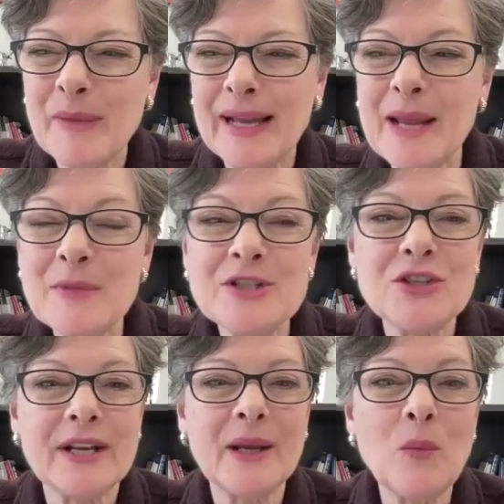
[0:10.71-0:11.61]
name is
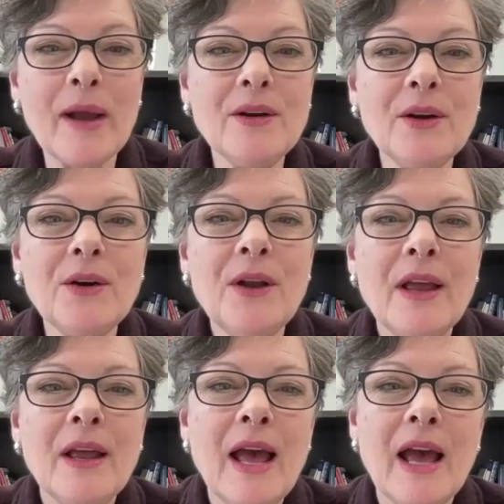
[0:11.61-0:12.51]
Jenny Whitener.
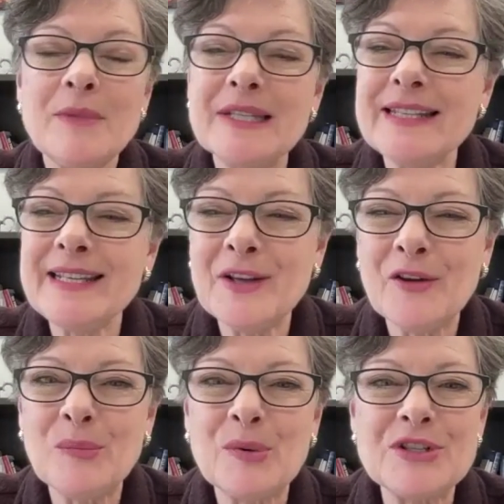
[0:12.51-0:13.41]
I'm the CEO
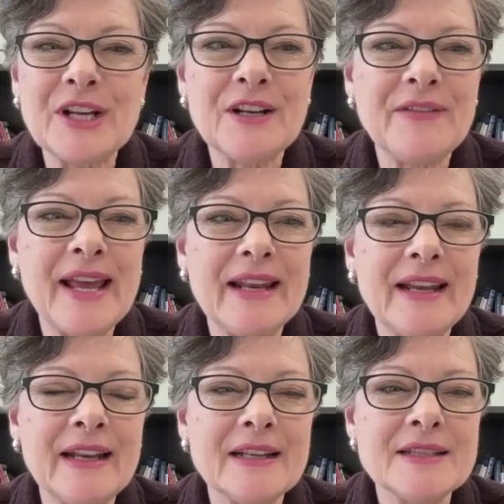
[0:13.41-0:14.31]
of Bridge Innovate,
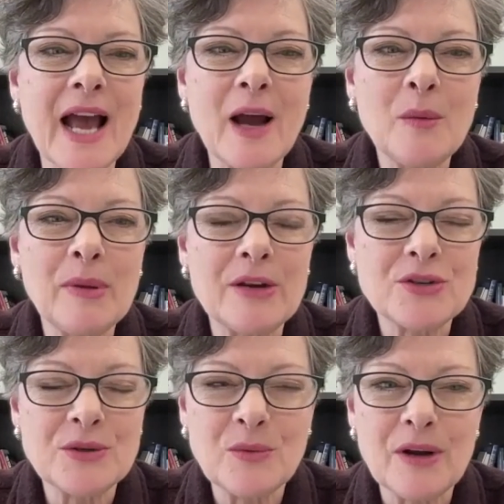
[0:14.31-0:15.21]
and it's our
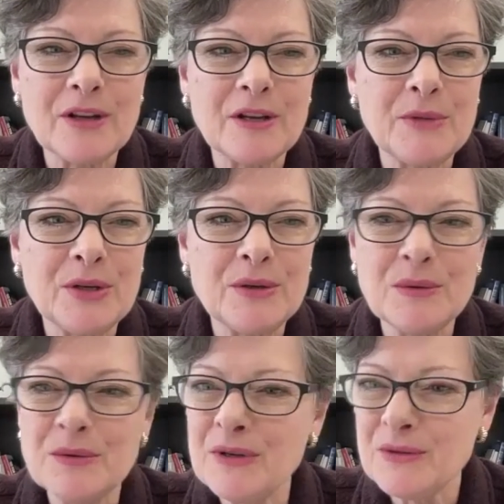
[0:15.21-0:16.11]
pleasure to welcome
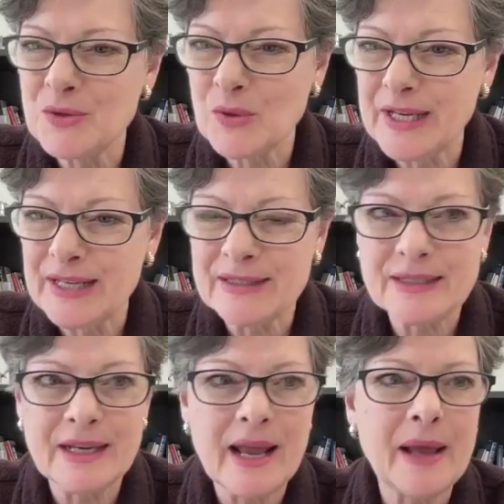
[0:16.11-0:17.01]
you joining us
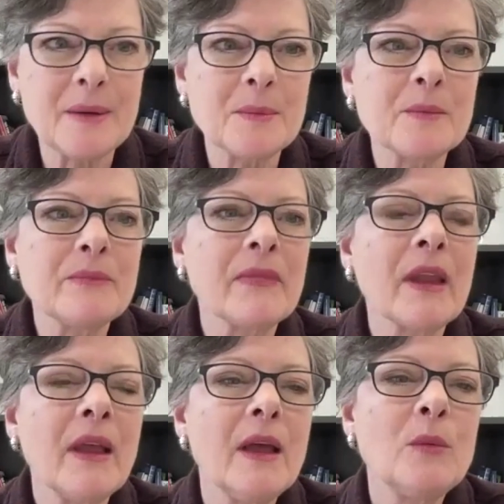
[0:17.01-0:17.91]
today.
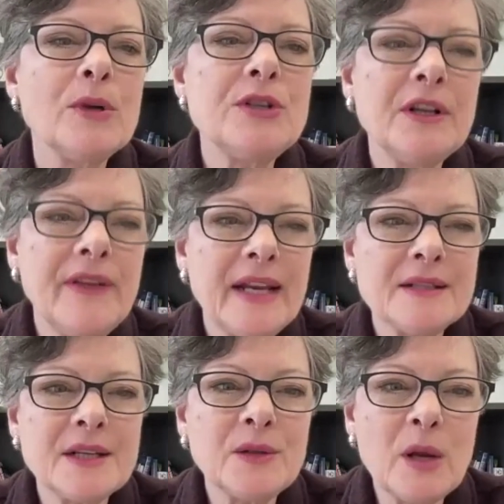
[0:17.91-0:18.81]
Bridge Innovate
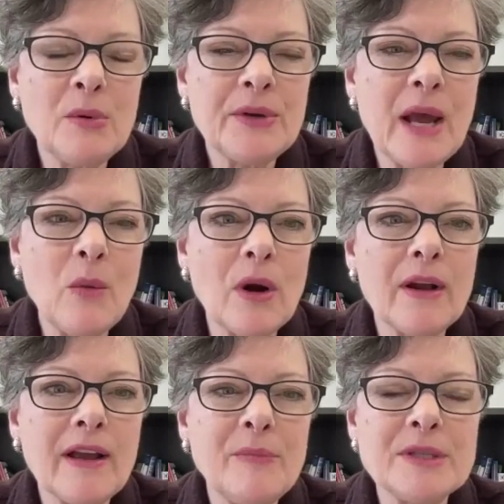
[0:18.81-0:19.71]
is a global network
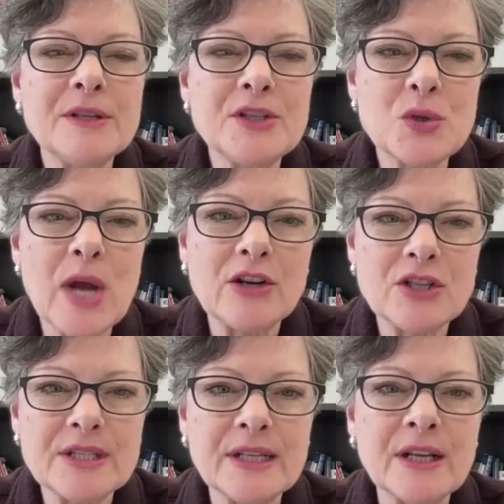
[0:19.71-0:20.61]
of business
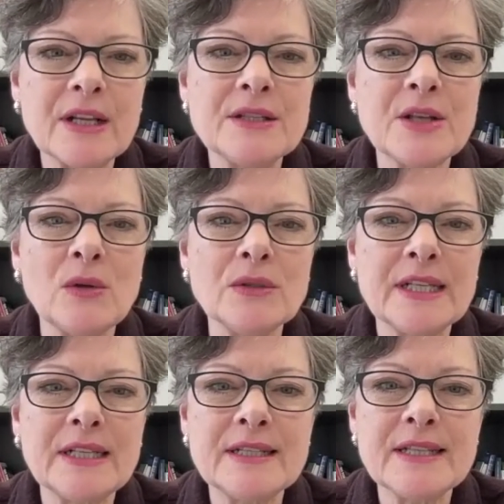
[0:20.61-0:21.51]
strategists and consultants
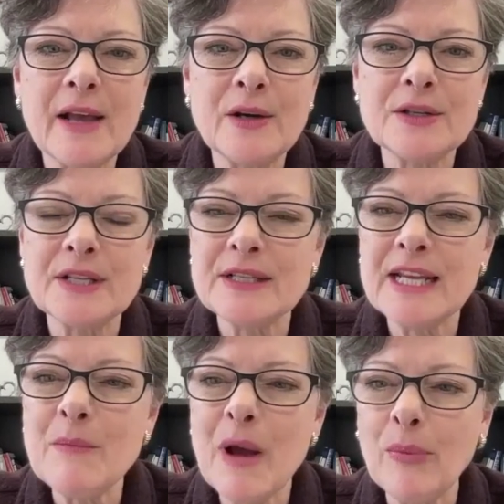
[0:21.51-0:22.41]
and designers that
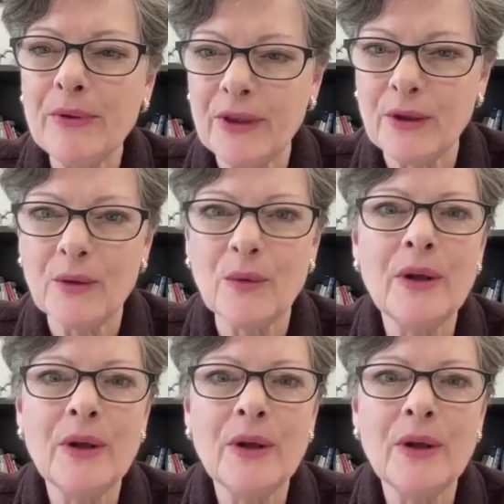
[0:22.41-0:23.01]
team up with you